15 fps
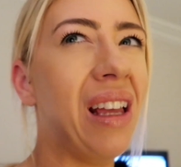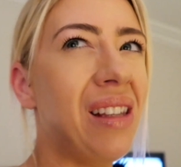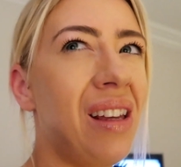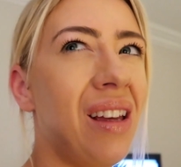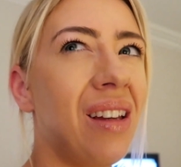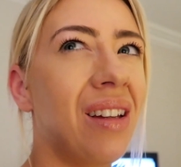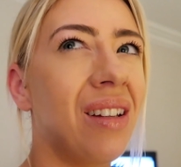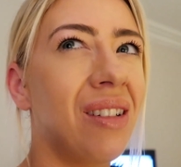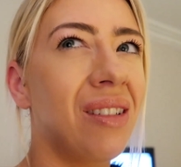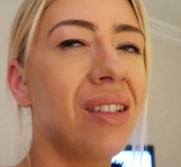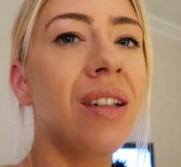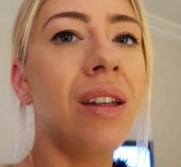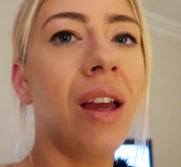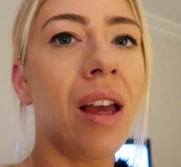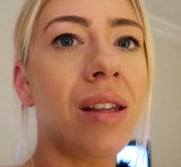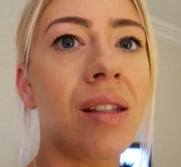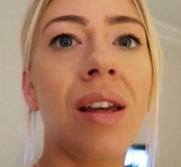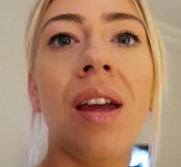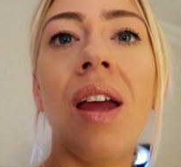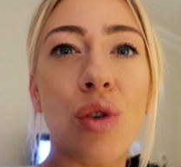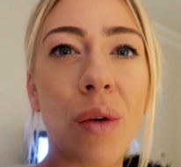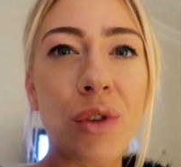Is it?
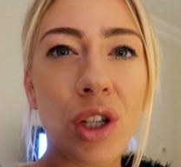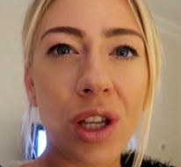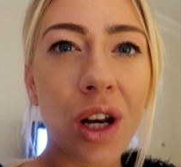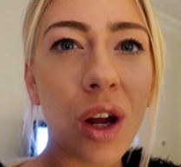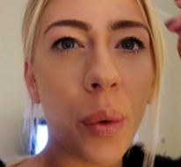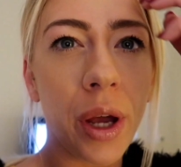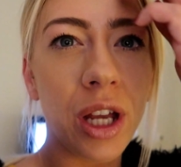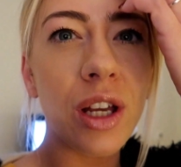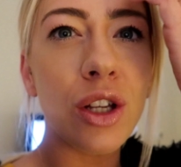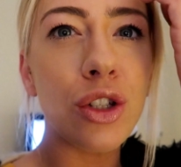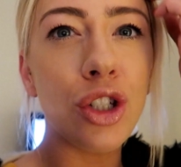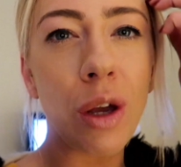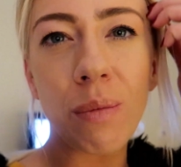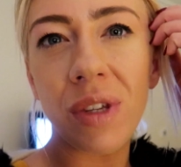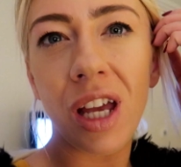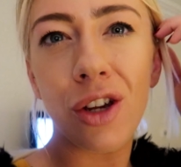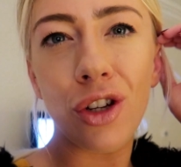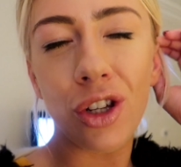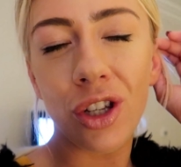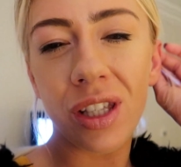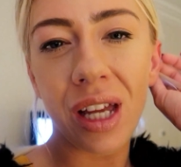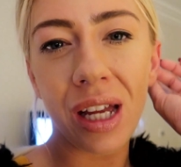Yes. So I've just done a quick gym
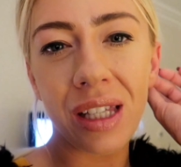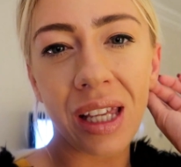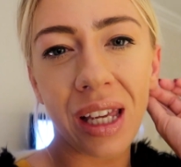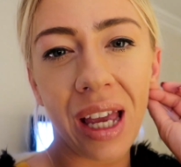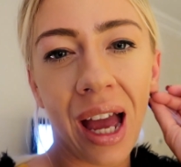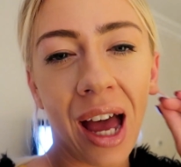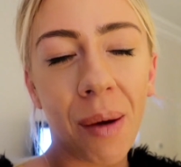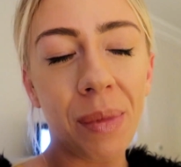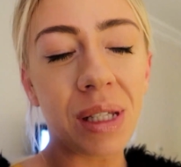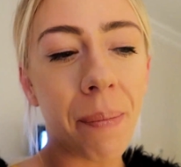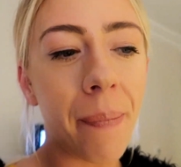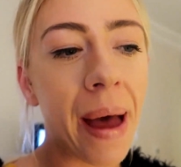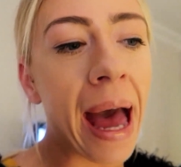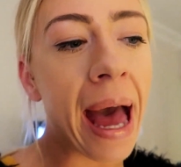session. I just did like hammies and